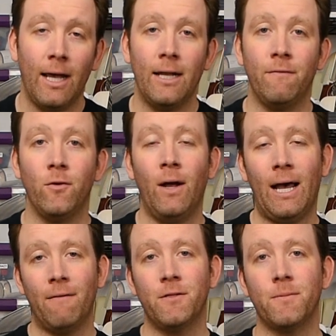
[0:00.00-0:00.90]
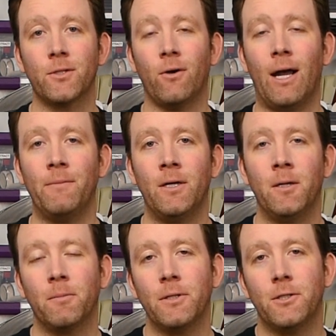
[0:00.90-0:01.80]
And if you have subscribed,
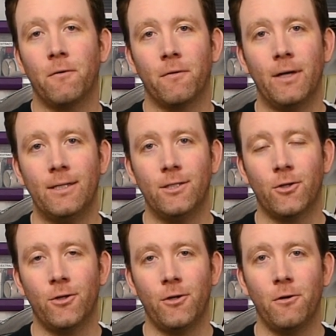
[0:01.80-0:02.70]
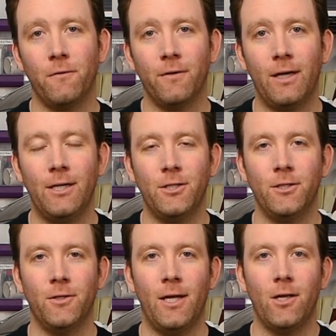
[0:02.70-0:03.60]
please don't forget to turn on
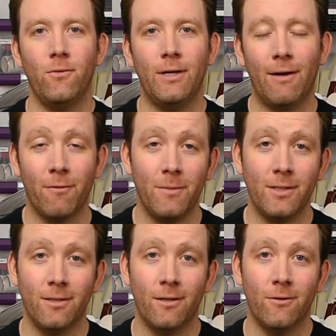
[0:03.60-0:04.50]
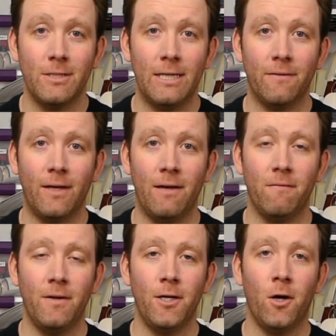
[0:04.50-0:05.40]
notifications so that you never miss another DFK
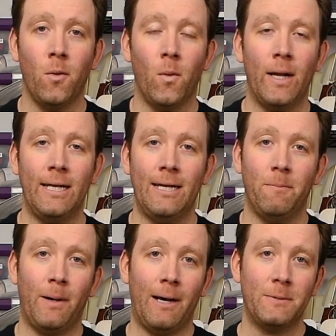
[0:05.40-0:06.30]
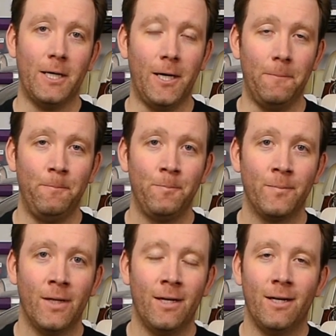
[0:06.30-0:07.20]
video when it pops up.
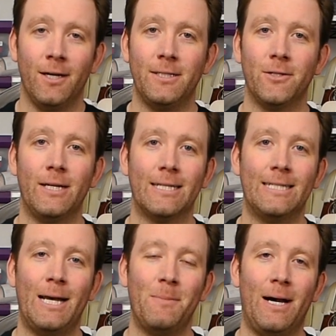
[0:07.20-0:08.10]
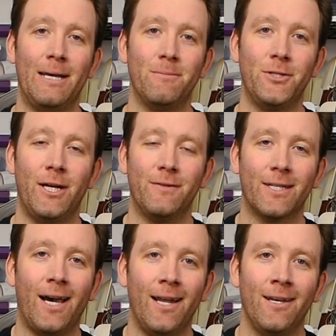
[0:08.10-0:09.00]
Until next time, I am Chef
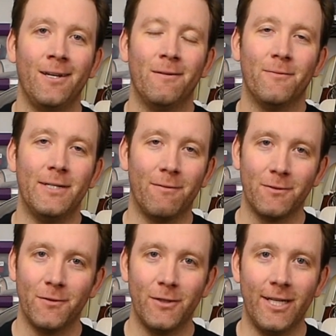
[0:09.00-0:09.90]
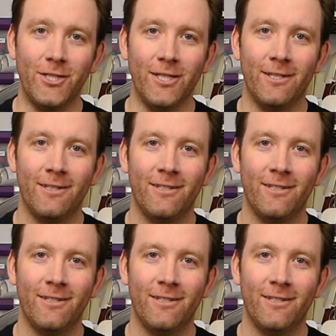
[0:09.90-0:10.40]
Scott for Devil's Food Kitchen.